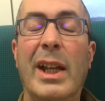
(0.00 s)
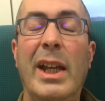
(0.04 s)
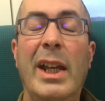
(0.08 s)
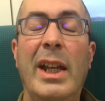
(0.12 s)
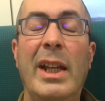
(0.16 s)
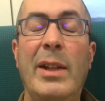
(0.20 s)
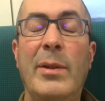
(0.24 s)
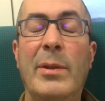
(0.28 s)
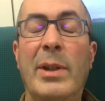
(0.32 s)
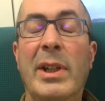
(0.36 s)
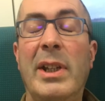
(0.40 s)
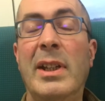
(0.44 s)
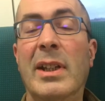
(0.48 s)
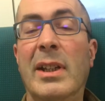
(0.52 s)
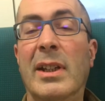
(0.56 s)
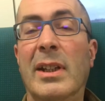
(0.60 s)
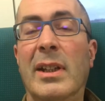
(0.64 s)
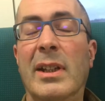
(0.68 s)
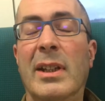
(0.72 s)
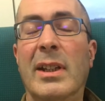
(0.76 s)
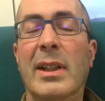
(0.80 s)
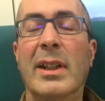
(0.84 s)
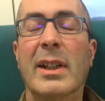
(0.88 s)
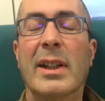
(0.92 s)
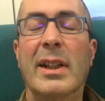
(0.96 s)
Anyway,
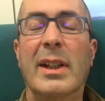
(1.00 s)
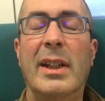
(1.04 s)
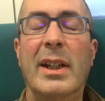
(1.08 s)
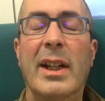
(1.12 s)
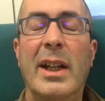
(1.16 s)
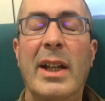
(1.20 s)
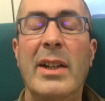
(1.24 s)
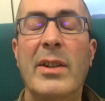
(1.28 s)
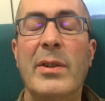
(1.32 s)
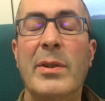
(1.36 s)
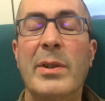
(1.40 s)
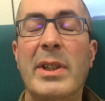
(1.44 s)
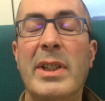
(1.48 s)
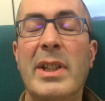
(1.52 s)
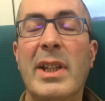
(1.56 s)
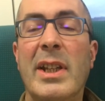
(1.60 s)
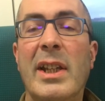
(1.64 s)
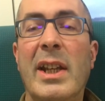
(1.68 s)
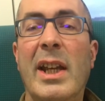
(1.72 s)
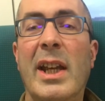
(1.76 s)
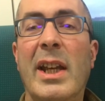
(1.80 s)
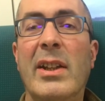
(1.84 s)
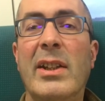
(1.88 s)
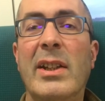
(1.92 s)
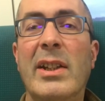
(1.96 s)
I won't tell
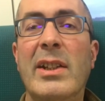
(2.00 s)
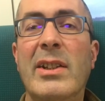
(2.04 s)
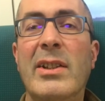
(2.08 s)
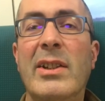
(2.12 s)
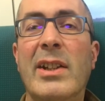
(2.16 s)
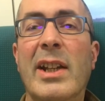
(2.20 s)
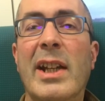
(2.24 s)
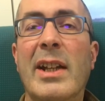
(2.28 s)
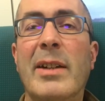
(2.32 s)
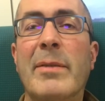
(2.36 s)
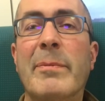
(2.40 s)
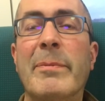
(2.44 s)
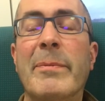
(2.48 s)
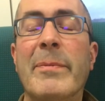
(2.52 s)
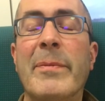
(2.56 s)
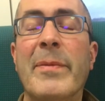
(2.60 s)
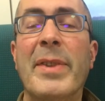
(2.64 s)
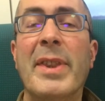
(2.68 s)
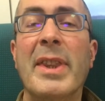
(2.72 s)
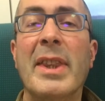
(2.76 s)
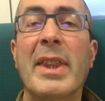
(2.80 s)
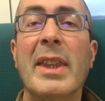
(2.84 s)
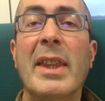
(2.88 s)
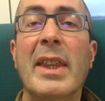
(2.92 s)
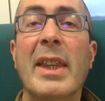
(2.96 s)
you how they do
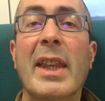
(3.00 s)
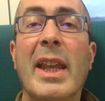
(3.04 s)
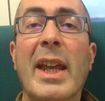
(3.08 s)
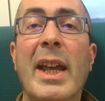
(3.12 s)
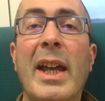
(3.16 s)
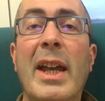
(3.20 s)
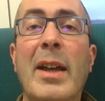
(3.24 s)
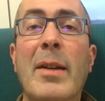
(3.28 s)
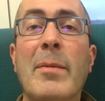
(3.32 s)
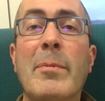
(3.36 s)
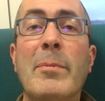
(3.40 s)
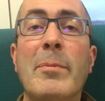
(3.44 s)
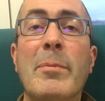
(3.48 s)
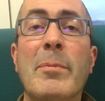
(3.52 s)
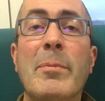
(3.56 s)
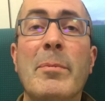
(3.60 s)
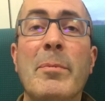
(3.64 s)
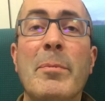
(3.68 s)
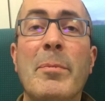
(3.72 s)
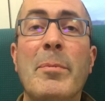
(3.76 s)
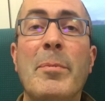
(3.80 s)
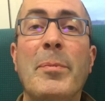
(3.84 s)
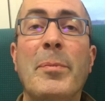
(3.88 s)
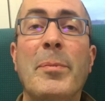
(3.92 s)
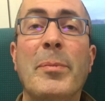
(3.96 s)
that.
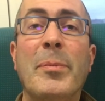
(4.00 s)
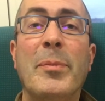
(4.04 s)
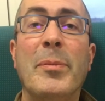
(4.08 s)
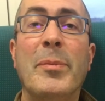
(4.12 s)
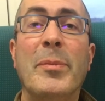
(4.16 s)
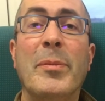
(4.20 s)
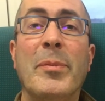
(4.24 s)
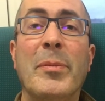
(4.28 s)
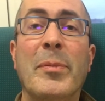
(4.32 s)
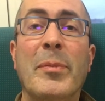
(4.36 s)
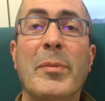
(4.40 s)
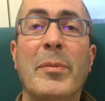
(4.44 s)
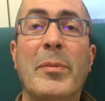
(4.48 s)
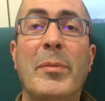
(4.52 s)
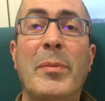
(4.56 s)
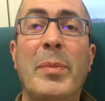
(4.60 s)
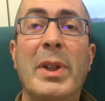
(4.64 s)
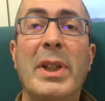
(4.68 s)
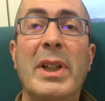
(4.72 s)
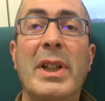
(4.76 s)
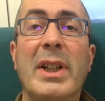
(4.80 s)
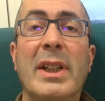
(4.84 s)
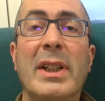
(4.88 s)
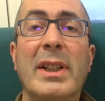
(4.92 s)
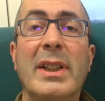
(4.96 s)

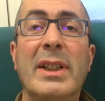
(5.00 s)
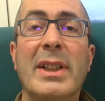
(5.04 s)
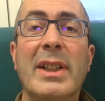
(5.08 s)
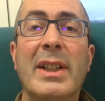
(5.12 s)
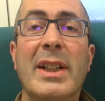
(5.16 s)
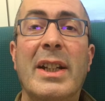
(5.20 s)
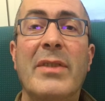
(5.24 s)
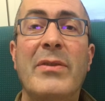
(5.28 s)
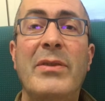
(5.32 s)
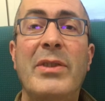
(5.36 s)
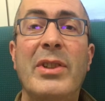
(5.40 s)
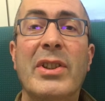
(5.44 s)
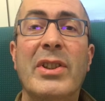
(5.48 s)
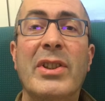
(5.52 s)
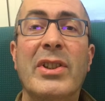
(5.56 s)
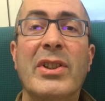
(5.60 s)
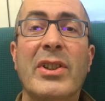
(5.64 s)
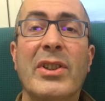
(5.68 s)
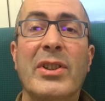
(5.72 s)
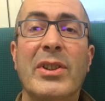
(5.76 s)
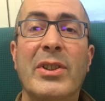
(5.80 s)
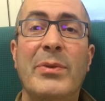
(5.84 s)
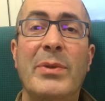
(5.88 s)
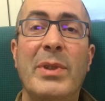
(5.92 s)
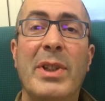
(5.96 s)
But I've just
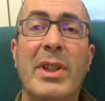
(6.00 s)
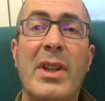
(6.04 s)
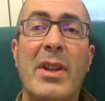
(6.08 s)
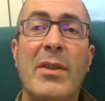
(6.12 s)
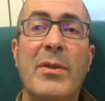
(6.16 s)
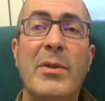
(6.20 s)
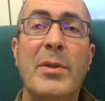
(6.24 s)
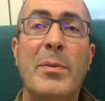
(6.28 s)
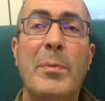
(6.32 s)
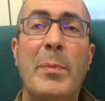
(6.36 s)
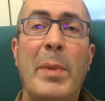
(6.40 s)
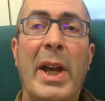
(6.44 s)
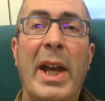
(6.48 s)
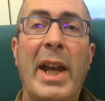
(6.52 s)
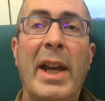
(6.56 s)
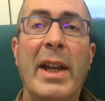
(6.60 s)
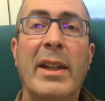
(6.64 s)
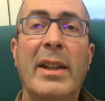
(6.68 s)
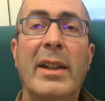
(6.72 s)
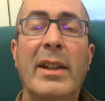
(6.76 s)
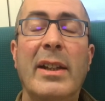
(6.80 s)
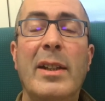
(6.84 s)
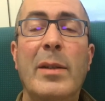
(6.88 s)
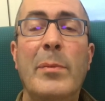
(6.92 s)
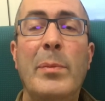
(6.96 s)
got the results
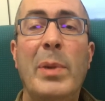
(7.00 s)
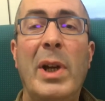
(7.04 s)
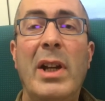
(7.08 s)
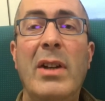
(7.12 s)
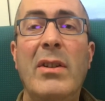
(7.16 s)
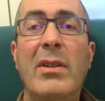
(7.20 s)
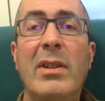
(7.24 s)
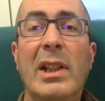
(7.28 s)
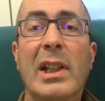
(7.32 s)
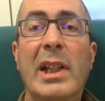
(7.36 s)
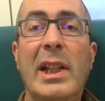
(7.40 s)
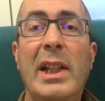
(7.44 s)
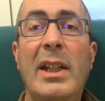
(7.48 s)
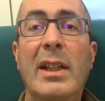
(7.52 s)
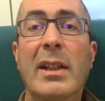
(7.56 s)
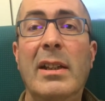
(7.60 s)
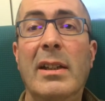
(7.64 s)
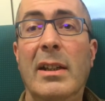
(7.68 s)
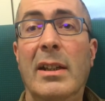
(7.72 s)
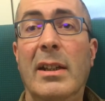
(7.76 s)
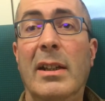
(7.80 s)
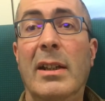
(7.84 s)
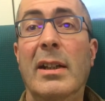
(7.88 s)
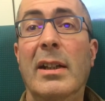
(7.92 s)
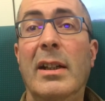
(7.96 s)
back, and apparently
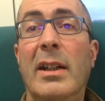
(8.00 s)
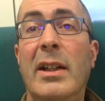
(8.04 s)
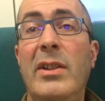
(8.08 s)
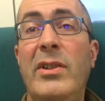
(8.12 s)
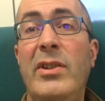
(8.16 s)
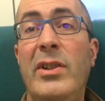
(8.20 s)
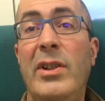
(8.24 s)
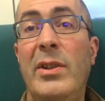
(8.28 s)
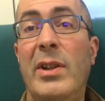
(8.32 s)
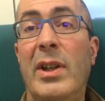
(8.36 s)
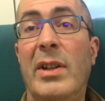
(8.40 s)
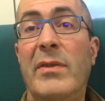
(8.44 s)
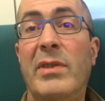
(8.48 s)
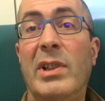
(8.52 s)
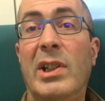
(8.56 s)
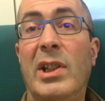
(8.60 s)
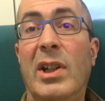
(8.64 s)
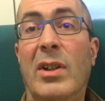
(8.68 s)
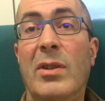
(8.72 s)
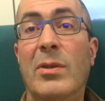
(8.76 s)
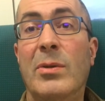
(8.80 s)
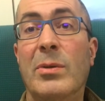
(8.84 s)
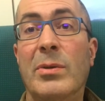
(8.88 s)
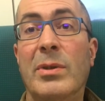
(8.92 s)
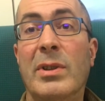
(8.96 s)
I do have a
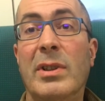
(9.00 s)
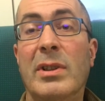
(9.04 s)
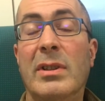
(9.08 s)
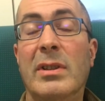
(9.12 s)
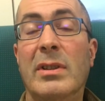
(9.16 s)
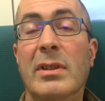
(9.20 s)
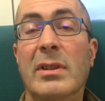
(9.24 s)
cold.